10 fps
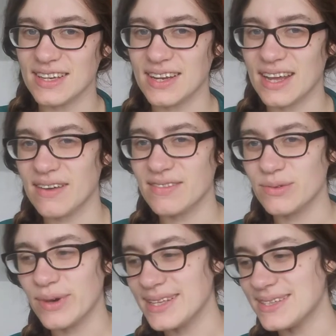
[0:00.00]
I kind of have
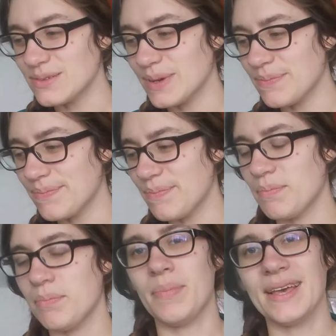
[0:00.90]
to wait till my
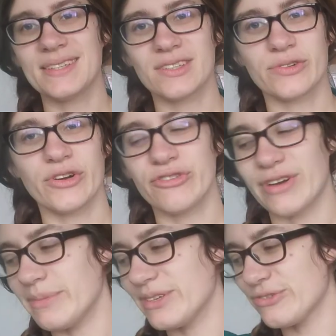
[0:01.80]
big scroll
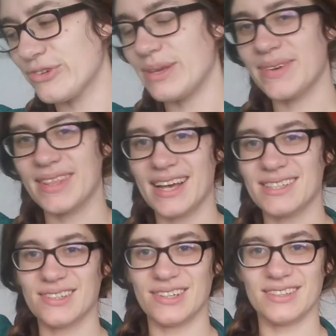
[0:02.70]
frame is free, but
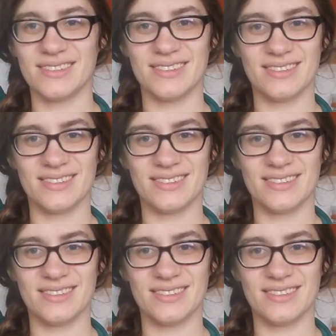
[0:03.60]
that's got